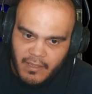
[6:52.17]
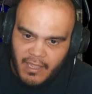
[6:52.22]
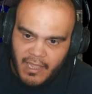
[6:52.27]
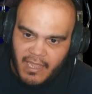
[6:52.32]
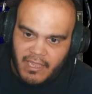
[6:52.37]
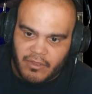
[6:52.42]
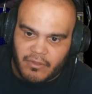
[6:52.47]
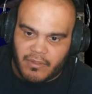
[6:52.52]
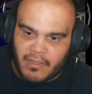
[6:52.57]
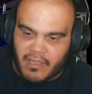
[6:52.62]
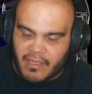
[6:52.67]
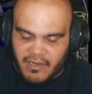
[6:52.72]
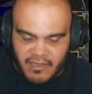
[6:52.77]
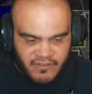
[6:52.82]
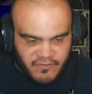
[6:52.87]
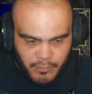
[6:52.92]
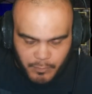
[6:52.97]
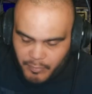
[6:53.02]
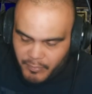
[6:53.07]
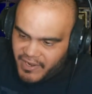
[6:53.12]
and
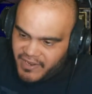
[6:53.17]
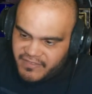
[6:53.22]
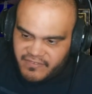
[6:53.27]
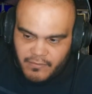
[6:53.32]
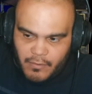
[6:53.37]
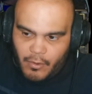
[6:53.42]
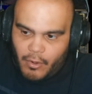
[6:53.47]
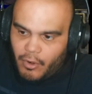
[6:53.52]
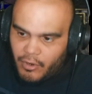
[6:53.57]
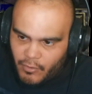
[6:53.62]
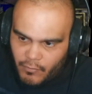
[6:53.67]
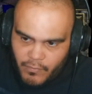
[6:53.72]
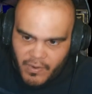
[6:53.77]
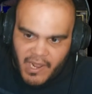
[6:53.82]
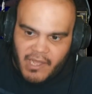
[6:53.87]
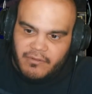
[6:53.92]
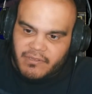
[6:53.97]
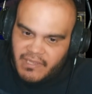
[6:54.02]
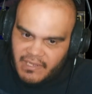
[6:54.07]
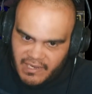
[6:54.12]
it spreads all
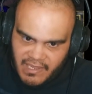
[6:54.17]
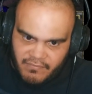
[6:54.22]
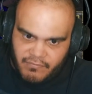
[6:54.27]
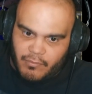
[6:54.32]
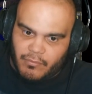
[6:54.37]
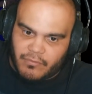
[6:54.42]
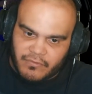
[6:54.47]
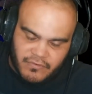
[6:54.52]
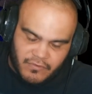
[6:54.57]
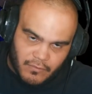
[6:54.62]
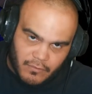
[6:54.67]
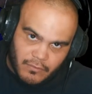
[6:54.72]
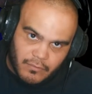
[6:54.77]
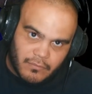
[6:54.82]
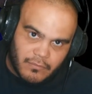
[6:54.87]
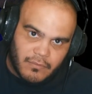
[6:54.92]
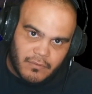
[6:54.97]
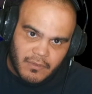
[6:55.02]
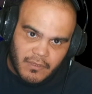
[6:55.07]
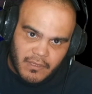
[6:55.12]
around the levels,
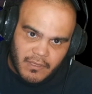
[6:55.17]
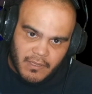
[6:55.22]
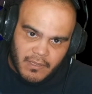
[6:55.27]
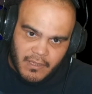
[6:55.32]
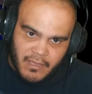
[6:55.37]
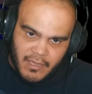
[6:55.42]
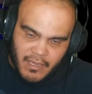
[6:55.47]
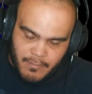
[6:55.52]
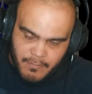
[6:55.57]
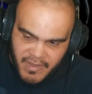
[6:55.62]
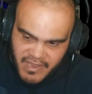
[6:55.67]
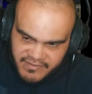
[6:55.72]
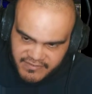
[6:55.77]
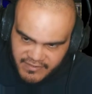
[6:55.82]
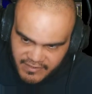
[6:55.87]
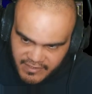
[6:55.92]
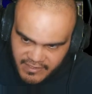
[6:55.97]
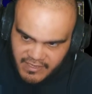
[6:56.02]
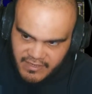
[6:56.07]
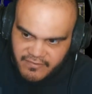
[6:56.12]
so it makes
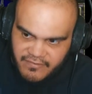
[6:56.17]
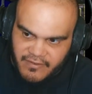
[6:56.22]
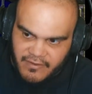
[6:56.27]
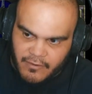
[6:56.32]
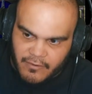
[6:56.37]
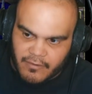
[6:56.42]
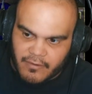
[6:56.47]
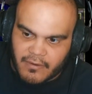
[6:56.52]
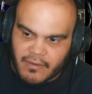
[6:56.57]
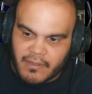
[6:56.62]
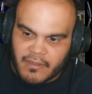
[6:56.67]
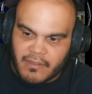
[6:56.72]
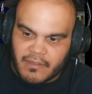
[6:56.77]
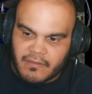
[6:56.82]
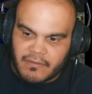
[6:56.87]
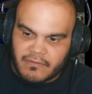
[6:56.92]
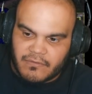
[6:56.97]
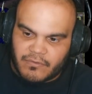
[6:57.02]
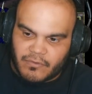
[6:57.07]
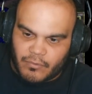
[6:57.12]
it easier
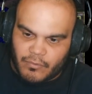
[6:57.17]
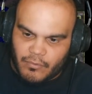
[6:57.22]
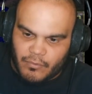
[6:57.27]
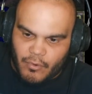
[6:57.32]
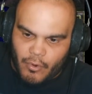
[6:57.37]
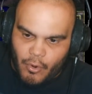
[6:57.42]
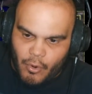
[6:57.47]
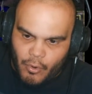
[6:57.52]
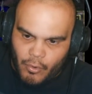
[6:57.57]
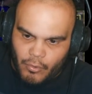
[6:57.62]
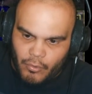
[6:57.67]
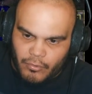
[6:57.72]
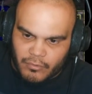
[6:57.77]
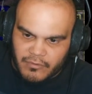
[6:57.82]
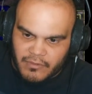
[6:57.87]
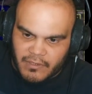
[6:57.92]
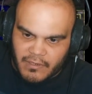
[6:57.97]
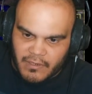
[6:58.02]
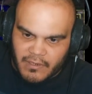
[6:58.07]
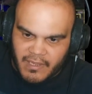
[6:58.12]
to
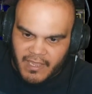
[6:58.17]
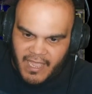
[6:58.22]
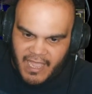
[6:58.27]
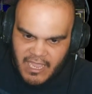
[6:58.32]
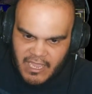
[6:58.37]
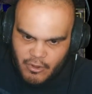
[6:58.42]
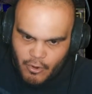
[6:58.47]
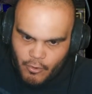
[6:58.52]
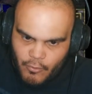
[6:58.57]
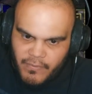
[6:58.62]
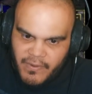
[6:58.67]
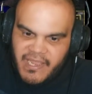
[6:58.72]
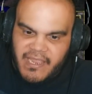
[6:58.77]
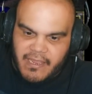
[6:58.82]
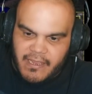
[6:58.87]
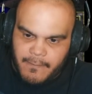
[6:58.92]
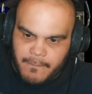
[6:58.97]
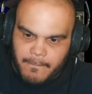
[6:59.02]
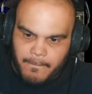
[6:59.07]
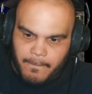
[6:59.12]
hold
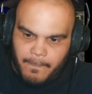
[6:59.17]
AoE